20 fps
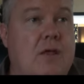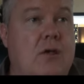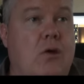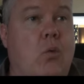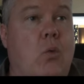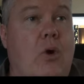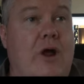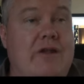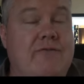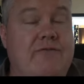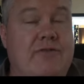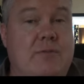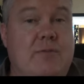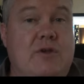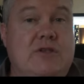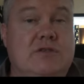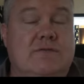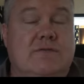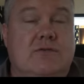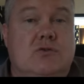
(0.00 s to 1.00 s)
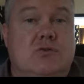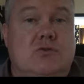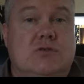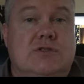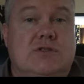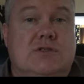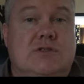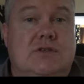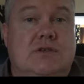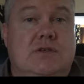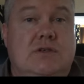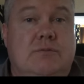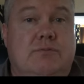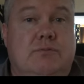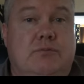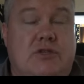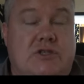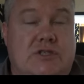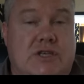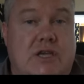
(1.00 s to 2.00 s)
One of them is, of course, the
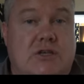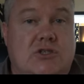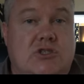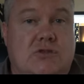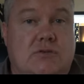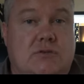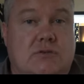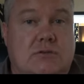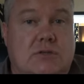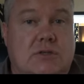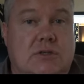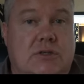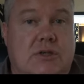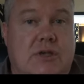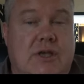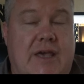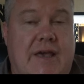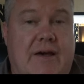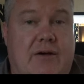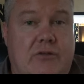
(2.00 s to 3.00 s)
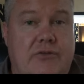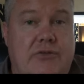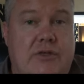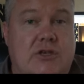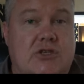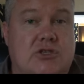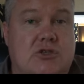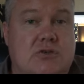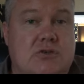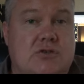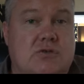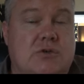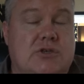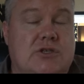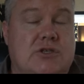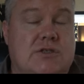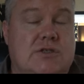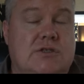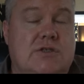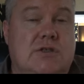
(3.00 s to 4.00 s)
potential health issues,
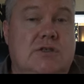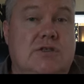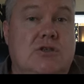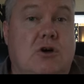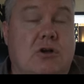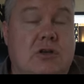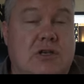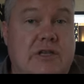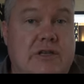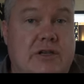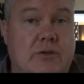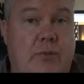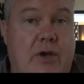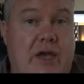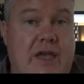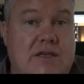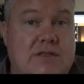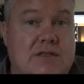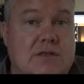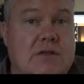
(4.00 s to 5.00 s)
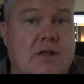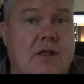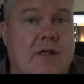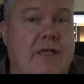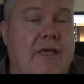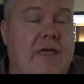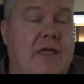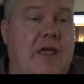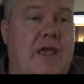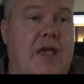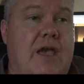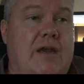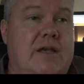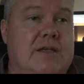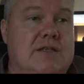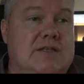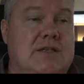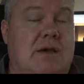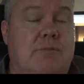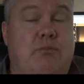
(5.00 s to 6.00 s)
which is hotly debated, and
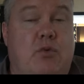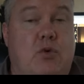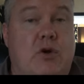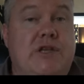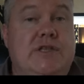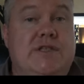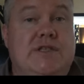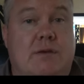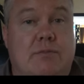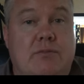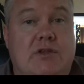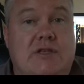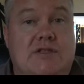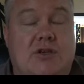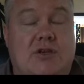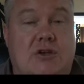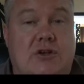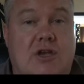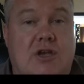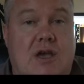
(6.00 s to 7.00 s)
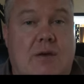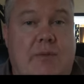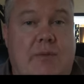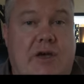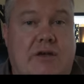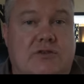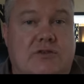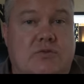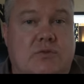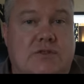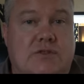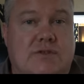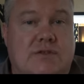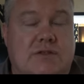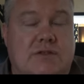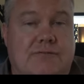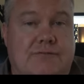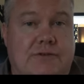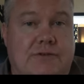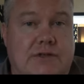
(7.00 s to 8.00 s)
at some point somebody's going to come out with a
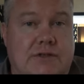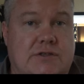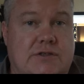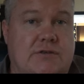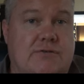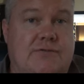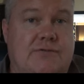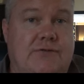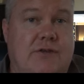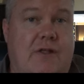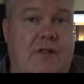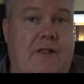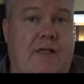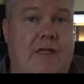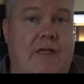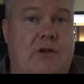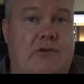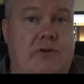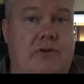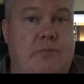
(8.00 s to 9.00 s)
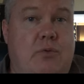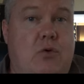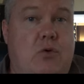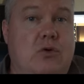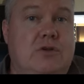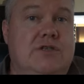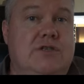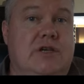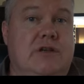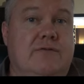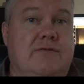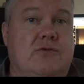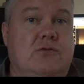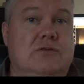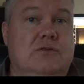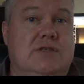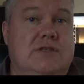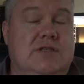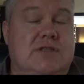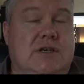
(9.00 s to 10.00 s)
definitive report. And of
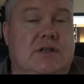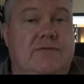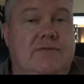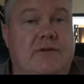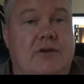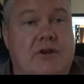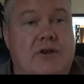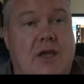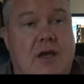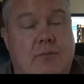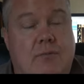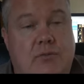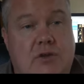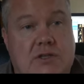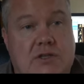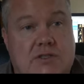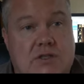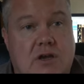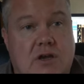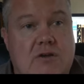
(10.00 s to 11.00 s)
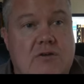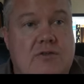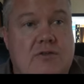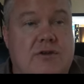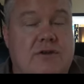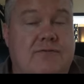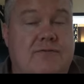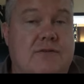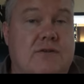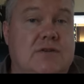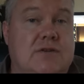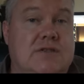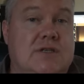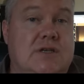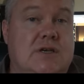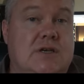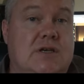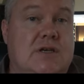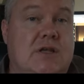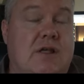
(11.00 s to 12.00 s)
course the cell phone companies know that if
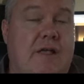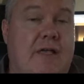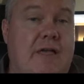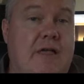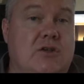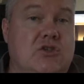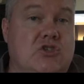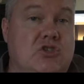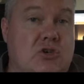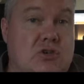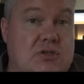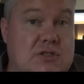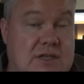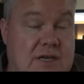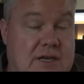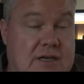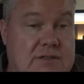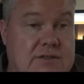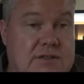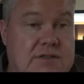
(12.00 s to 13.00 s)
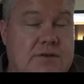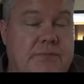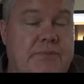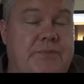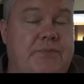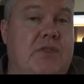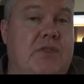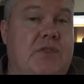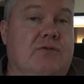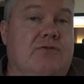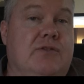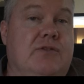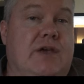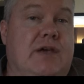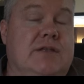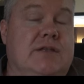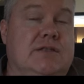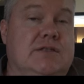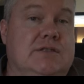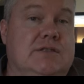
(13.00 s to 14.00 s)
it turns out
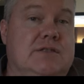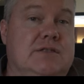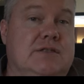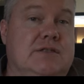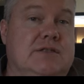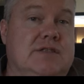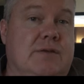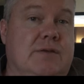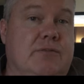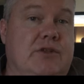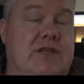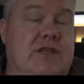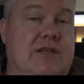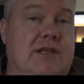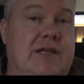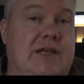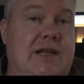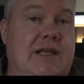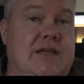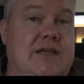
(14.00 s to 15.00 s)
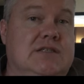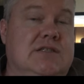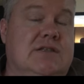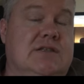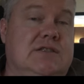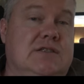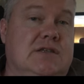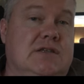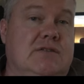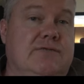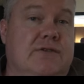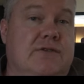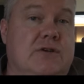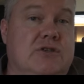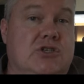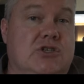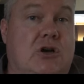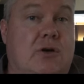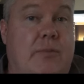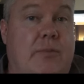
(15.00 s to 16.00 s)
that somebody declares that cell
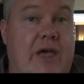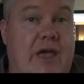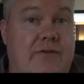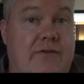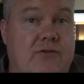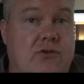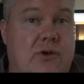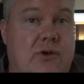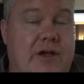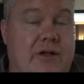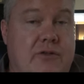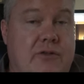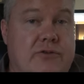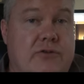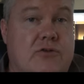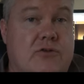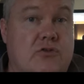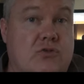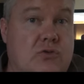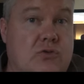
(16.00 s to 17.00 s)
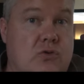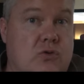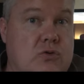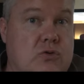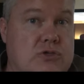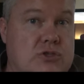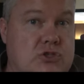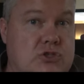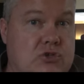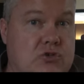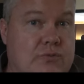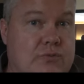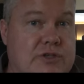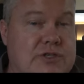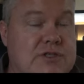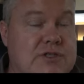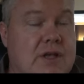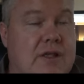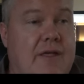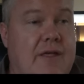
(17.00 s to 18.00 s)
phones are bad for your health and do cause
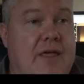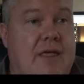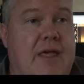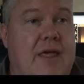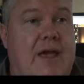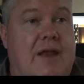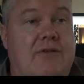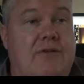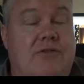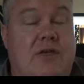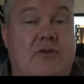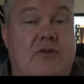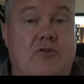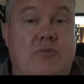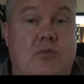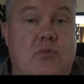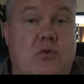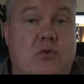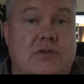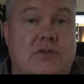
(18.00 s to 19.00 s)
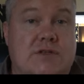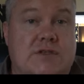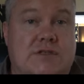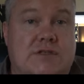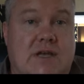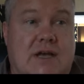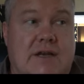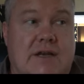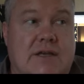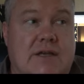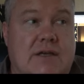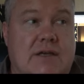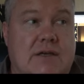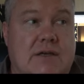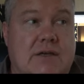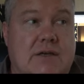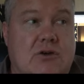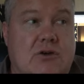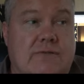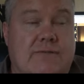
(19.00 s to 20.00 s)
tumors, and if that report is done in
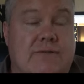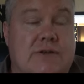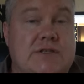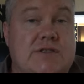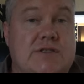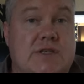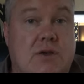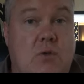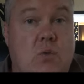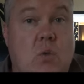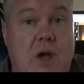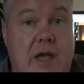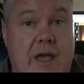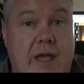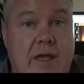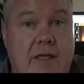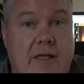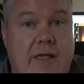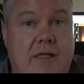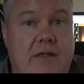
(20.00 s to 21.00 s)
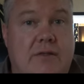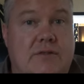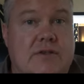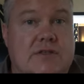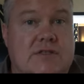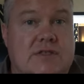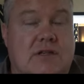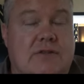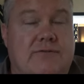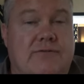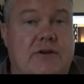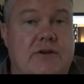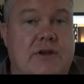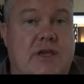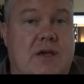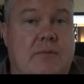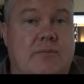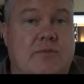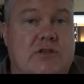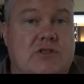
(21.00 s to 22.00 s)
a convincing way, the cell phone
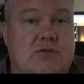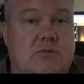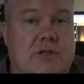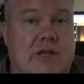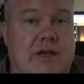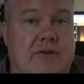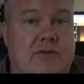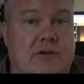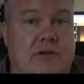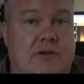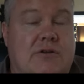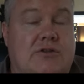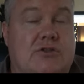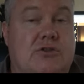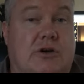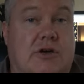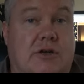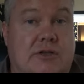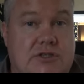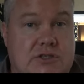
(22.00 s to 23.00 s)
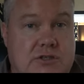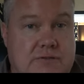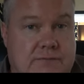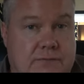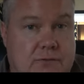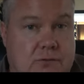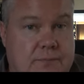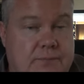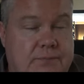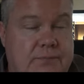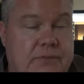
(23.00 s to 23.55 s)
companies will have a lot to answer for.